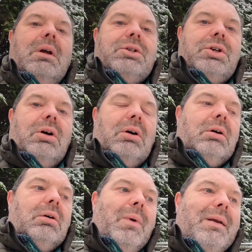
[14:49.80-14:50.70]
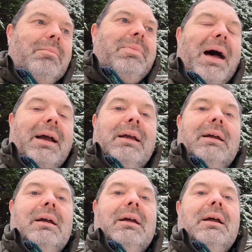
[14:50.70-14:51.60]
So went back,
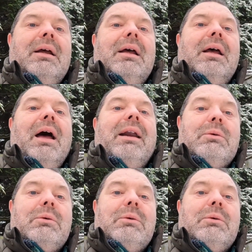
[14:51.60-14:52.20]
and